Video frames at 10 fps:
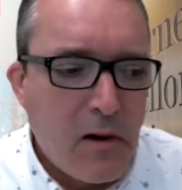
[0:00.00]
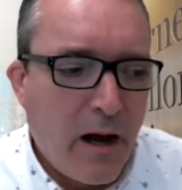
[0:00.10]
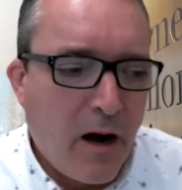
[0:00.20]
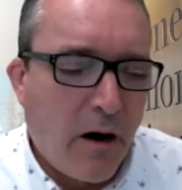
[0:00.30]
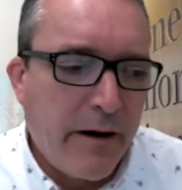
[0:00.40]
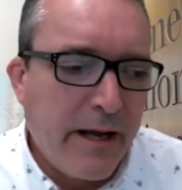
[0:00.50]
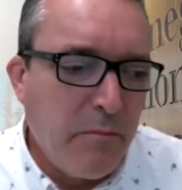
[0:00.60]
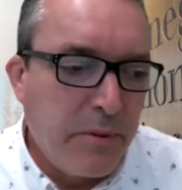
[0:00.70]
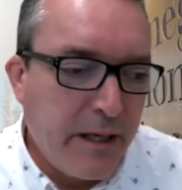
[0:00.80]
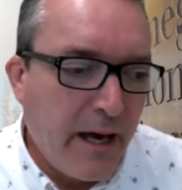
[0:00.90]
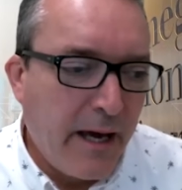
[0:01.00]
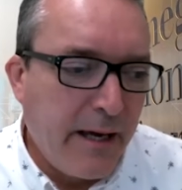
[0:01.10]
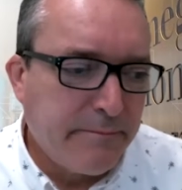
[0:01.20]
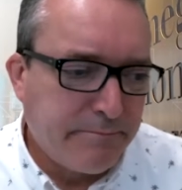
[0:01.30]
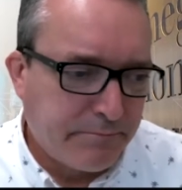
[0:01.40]
Our
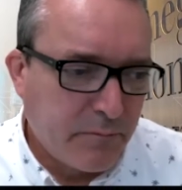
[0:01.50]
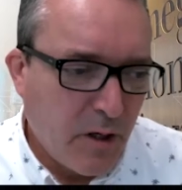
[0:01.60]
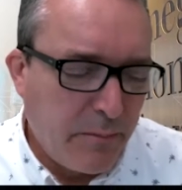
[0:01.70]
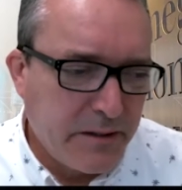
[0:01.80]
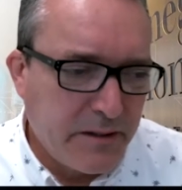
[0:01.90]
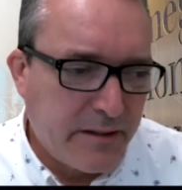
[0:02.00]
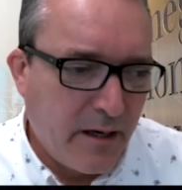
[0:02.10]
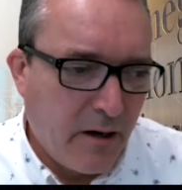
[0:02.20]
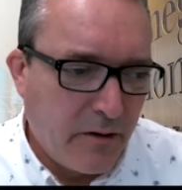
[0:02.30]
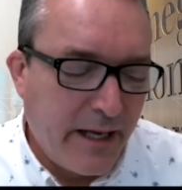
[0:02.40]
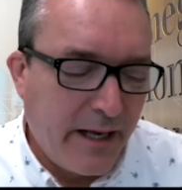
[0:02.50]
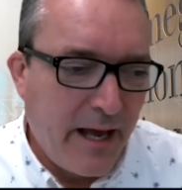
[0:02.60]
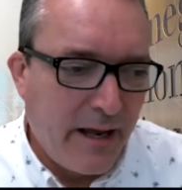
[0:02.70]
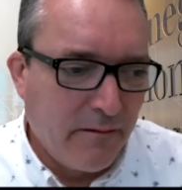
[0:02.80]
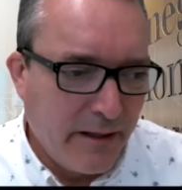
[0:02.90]
MBA, our data
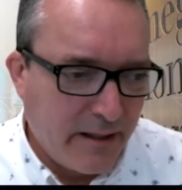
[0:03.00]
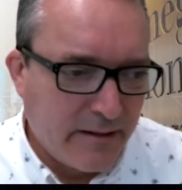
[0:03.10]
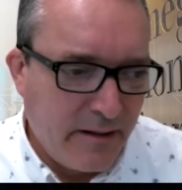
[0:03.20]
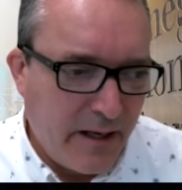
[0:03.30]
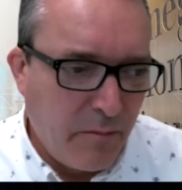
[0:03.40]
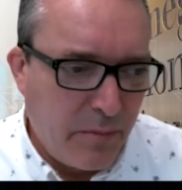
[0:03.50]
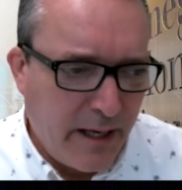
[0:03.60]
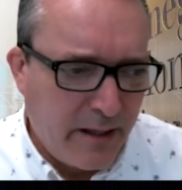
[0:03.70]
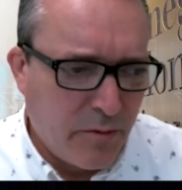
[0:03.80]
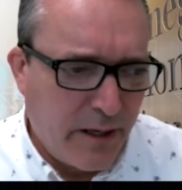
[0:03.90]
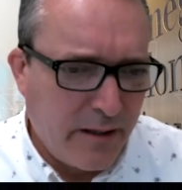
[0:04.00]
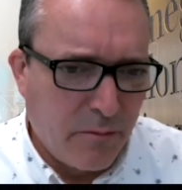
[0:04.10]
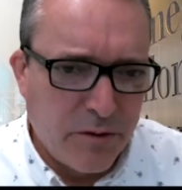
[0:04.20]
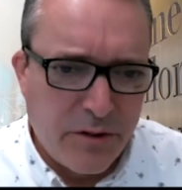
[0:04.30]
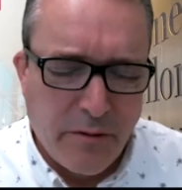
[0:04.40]
analytics in the MBA is ranked
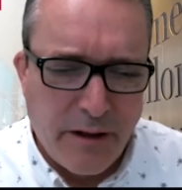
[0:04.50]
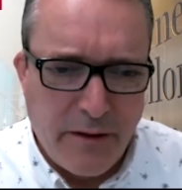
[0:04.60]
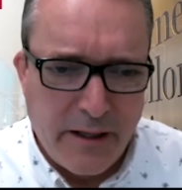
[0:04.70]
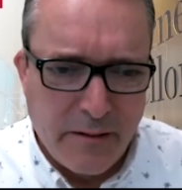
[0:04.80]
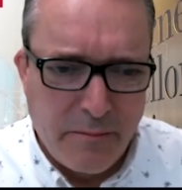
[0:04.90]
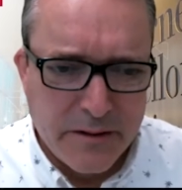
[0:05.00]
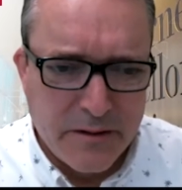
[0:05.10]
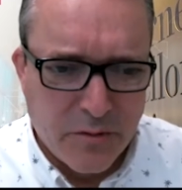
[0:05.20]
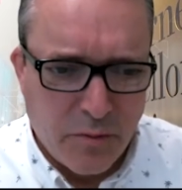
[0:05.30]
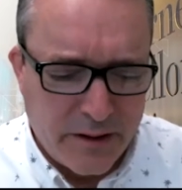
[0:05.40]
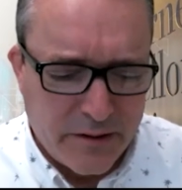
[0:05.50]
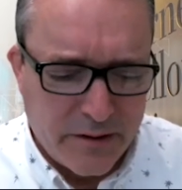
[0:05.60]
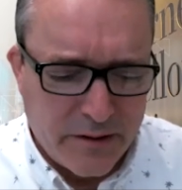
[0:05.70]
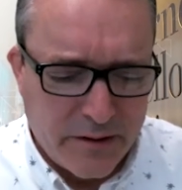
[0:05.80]
number 2, I think, in Business Weeks.